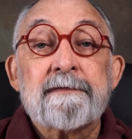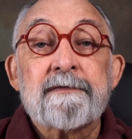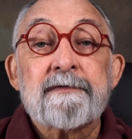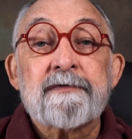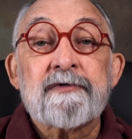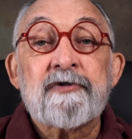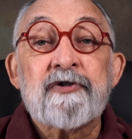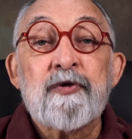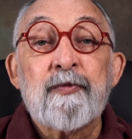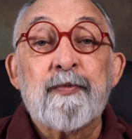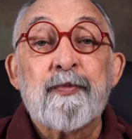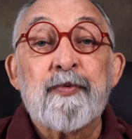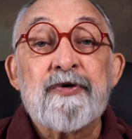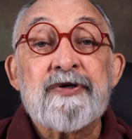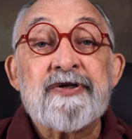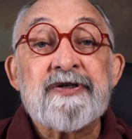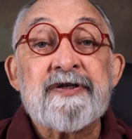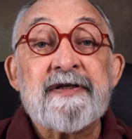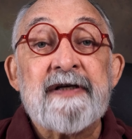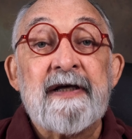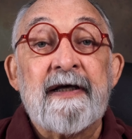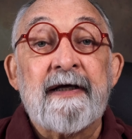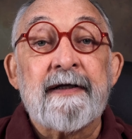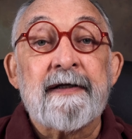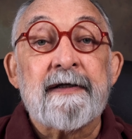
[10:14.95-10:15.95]
to
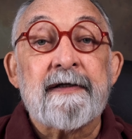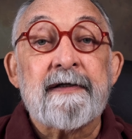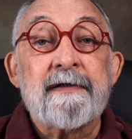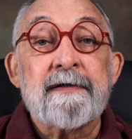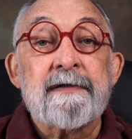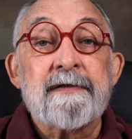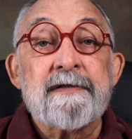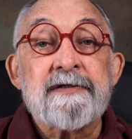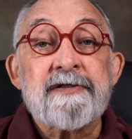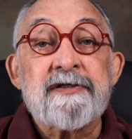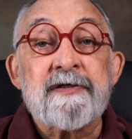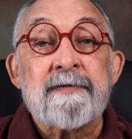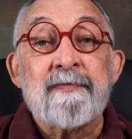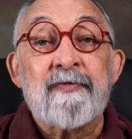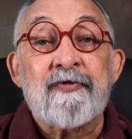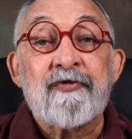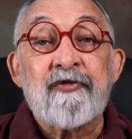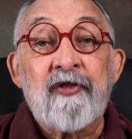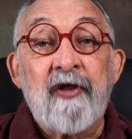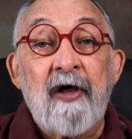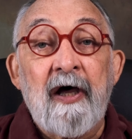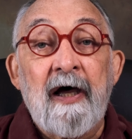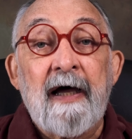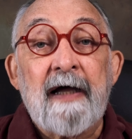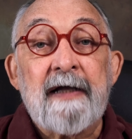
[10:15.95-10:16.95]
present some
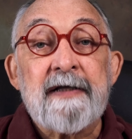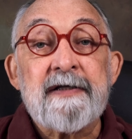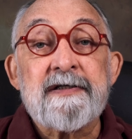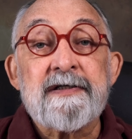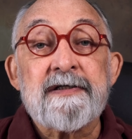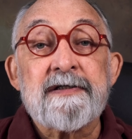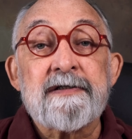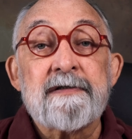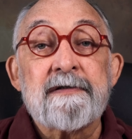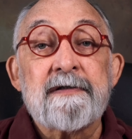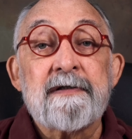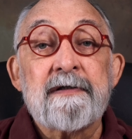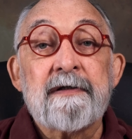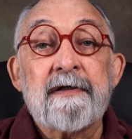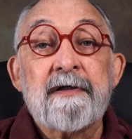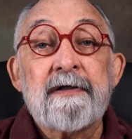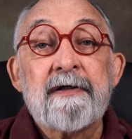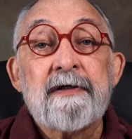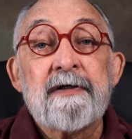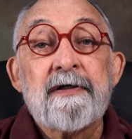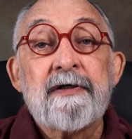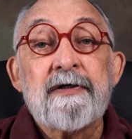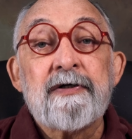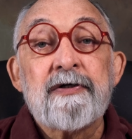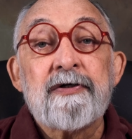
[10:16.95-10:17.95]
thoughts
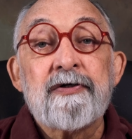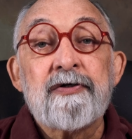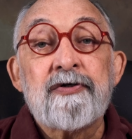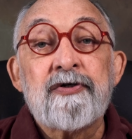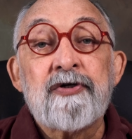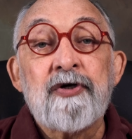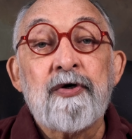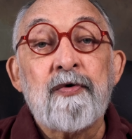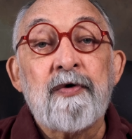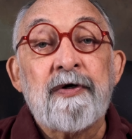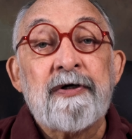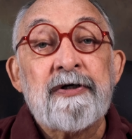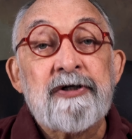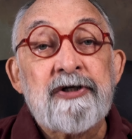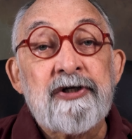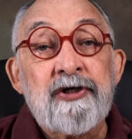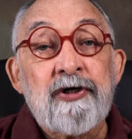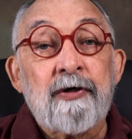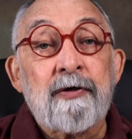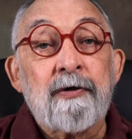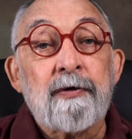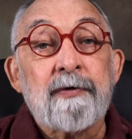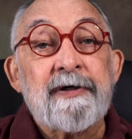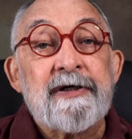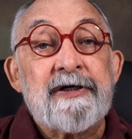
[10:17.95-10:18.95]
to
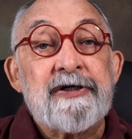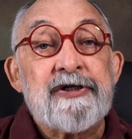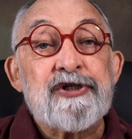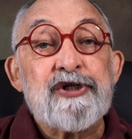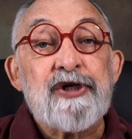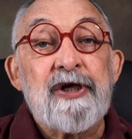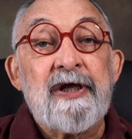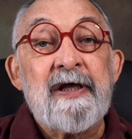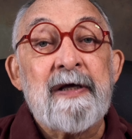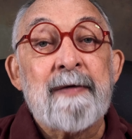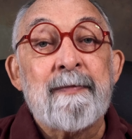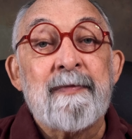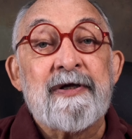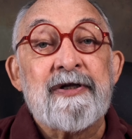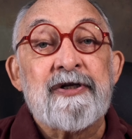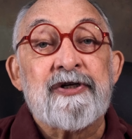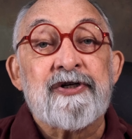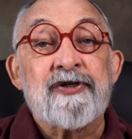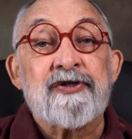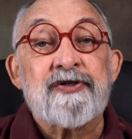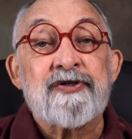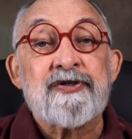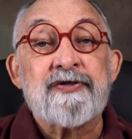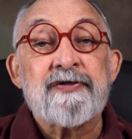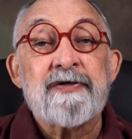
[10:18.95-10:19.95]
encourage
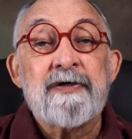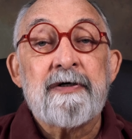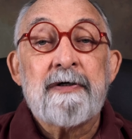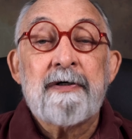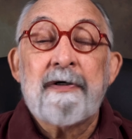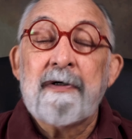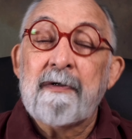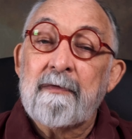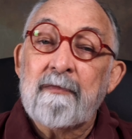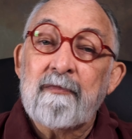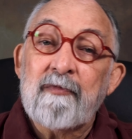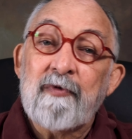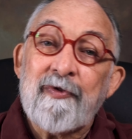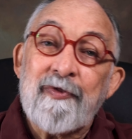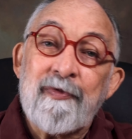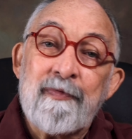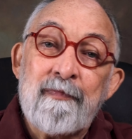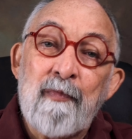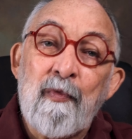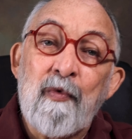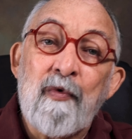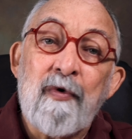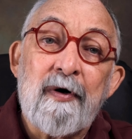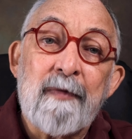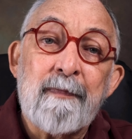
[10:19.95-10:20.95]
images with
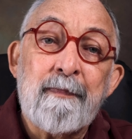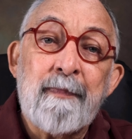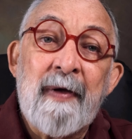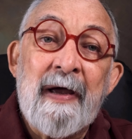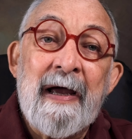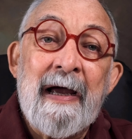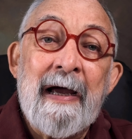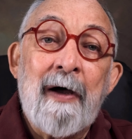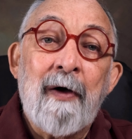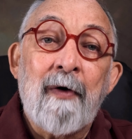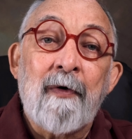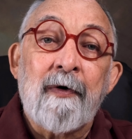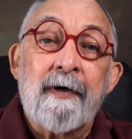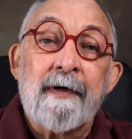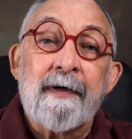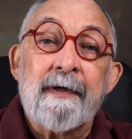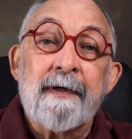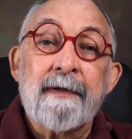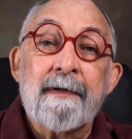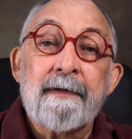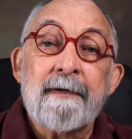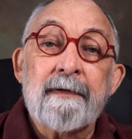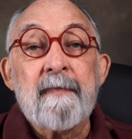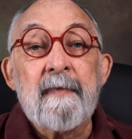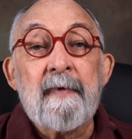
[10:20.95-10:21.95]
more power.
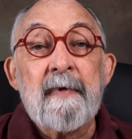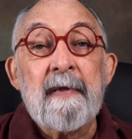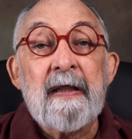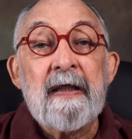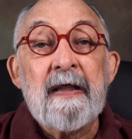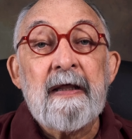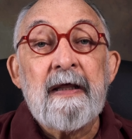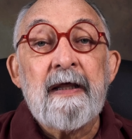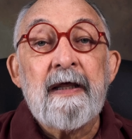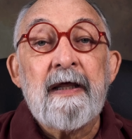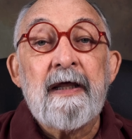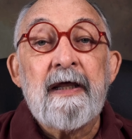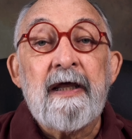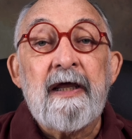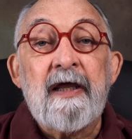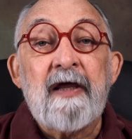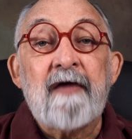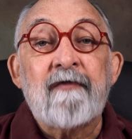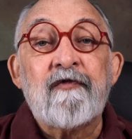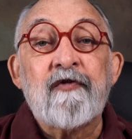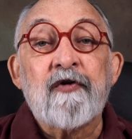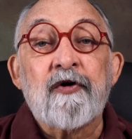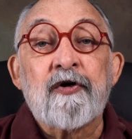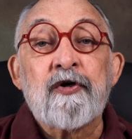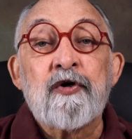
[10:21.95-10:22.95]

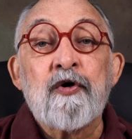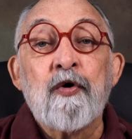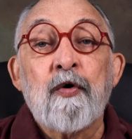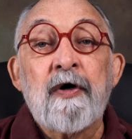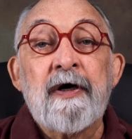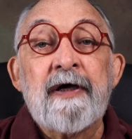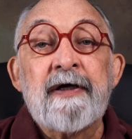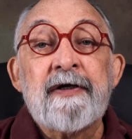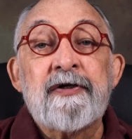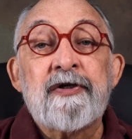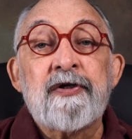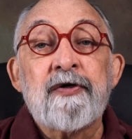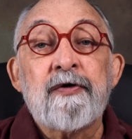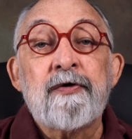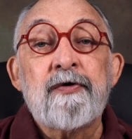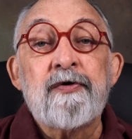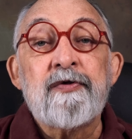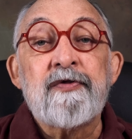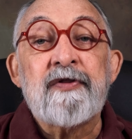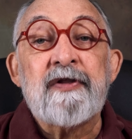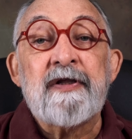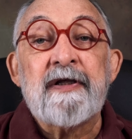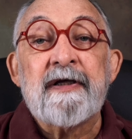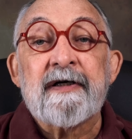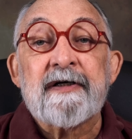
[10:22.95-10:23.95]
If you're going to
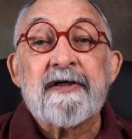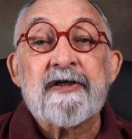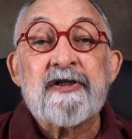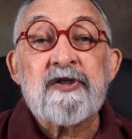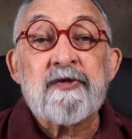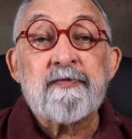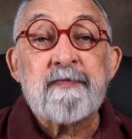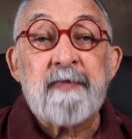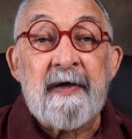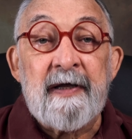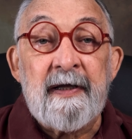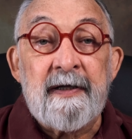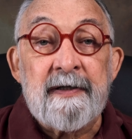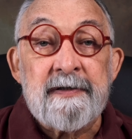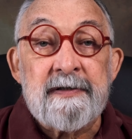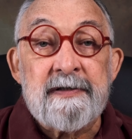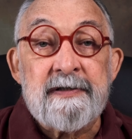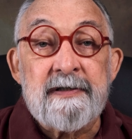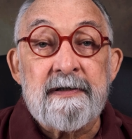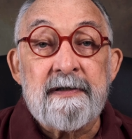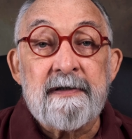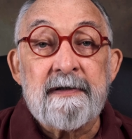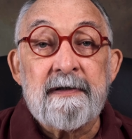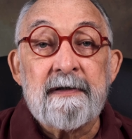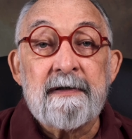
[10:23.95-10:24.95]
the
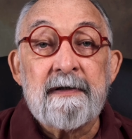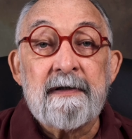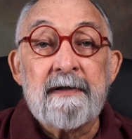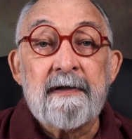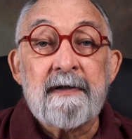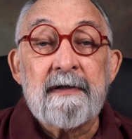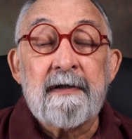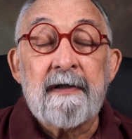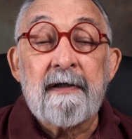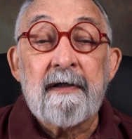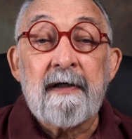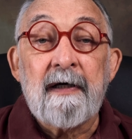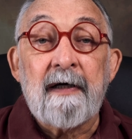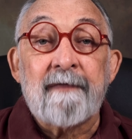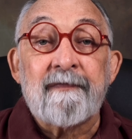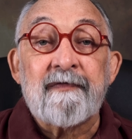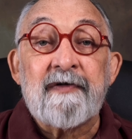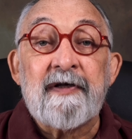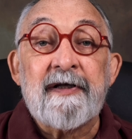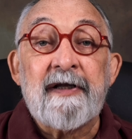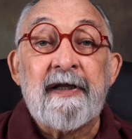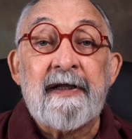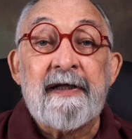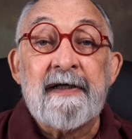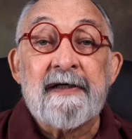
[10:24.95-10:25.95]
expense of
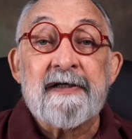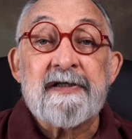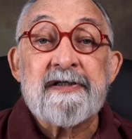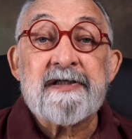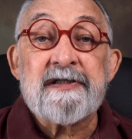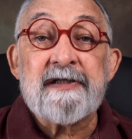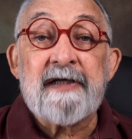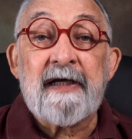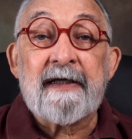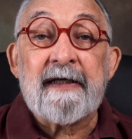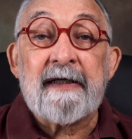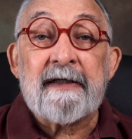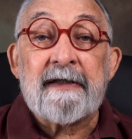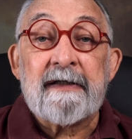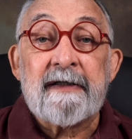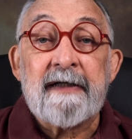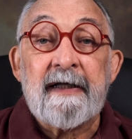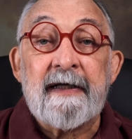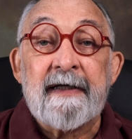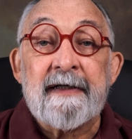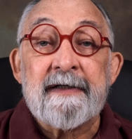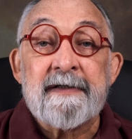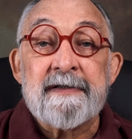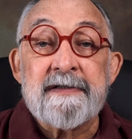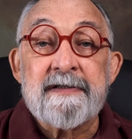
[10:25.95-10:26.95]
getting a second
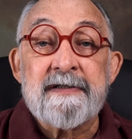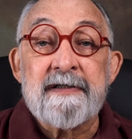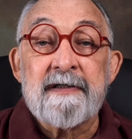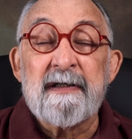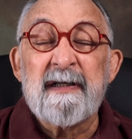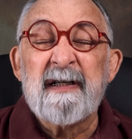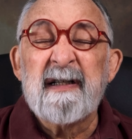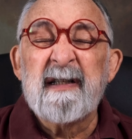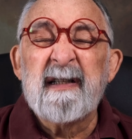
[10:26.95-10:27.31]
lens,